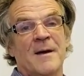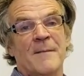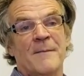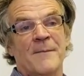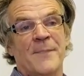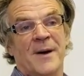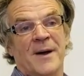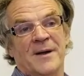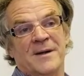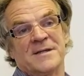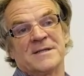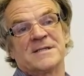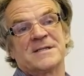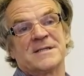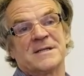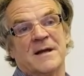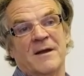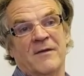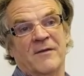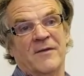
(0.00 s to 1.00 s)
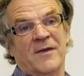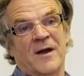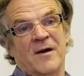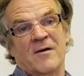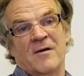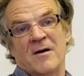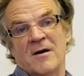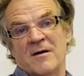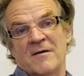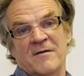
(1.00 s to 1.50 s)
But there
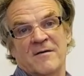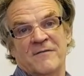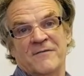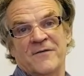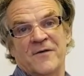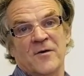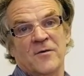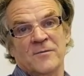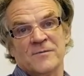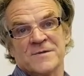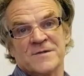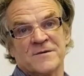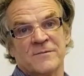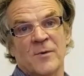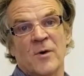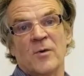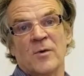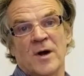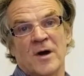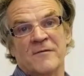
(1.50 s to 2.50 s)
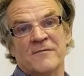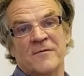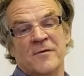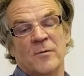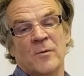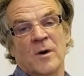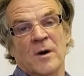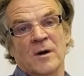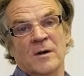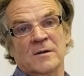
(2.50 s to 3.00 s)
are films from all over the
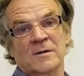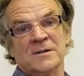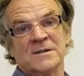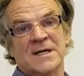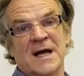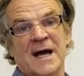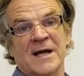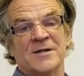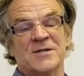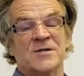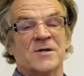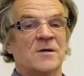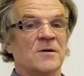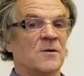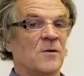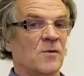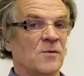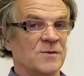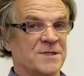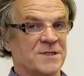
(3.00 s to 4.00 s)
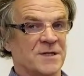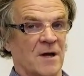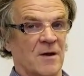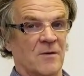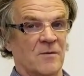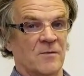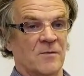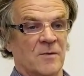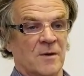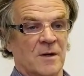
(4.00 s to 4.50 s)
world, and you can
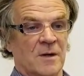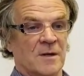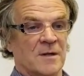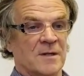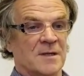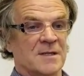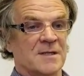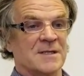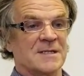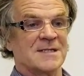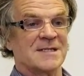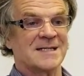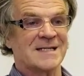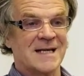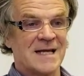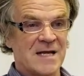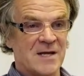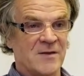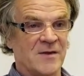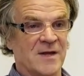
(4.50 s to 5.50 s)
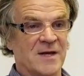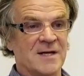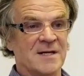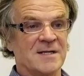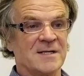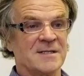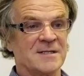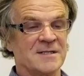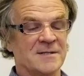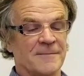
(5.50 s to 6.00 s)
also see
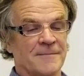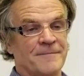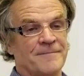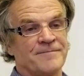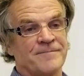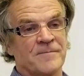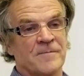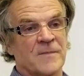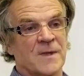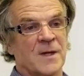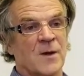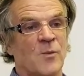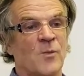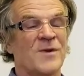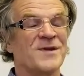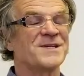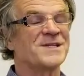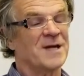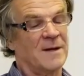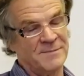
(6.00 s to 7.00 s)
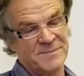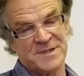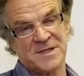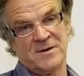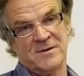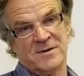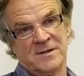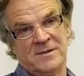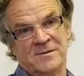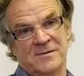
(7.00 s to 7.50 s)
these with
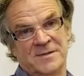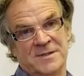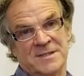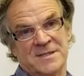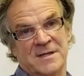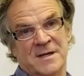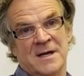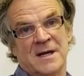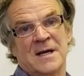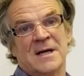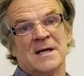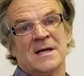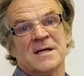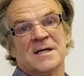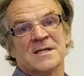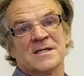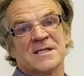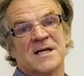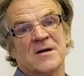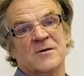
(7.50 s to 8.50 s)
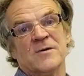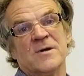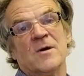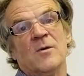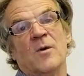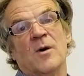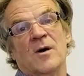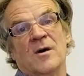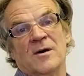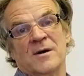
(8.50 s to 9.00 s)
subtitles. So
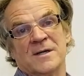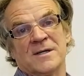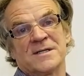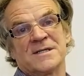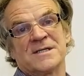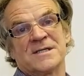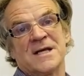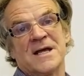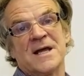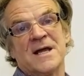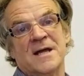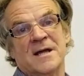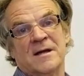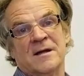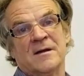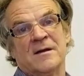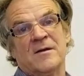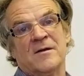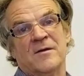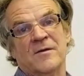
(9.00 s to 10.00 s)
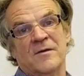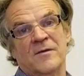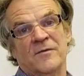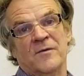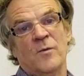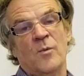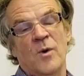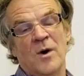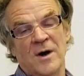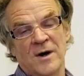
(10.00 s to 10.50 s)
you are seeing
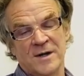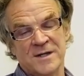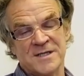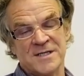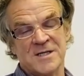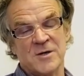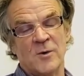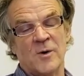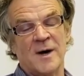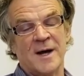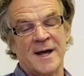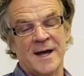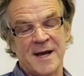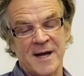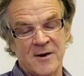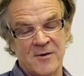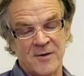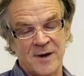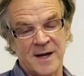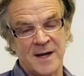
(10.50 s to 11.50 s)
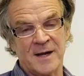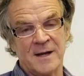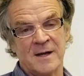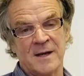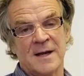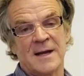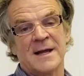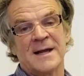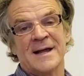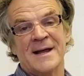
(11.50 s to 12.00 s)
the words you are hearing
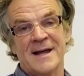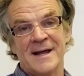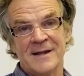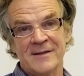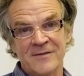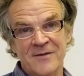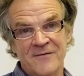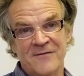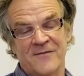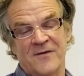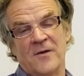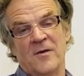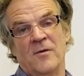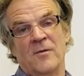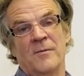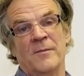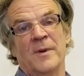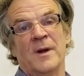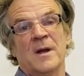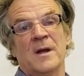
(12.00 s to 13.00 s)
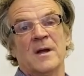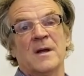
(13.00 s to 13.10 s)
in the film,